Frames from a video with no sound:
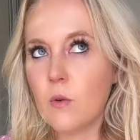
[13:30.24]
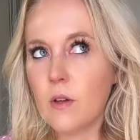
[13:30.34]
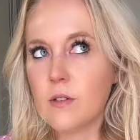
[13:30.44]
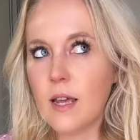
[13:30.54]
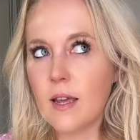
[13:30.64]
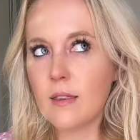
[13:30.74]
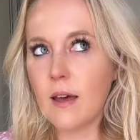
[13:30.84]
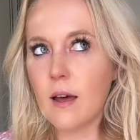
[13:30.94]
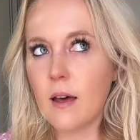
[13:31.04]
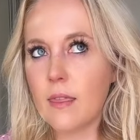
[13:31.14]
Although saying
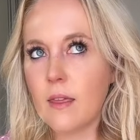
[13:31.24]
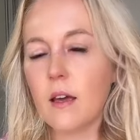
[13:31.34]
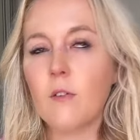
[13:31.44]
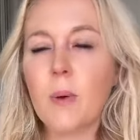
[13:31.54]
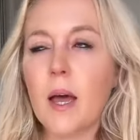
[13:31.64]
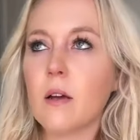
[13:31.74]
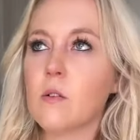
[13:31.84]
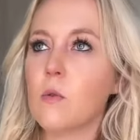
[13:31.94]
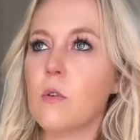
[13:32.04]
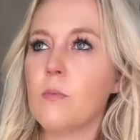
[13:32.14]
that, I think I've
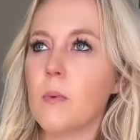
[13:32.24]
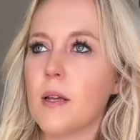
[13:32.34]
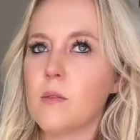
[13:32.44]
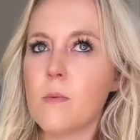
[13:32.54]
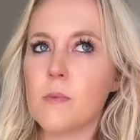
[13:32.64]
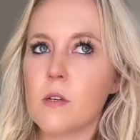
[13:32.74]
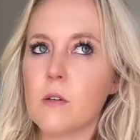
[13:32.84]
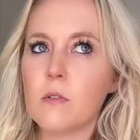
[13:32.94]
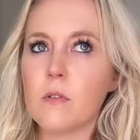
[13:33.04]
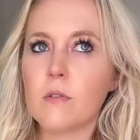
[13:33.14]
packed all of my
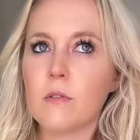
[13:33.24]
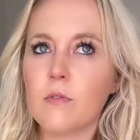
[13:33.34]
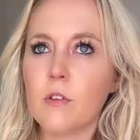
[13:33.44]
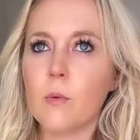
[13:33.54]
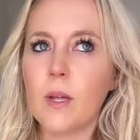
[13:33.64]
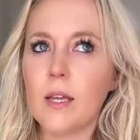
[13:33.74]
swimsuits for the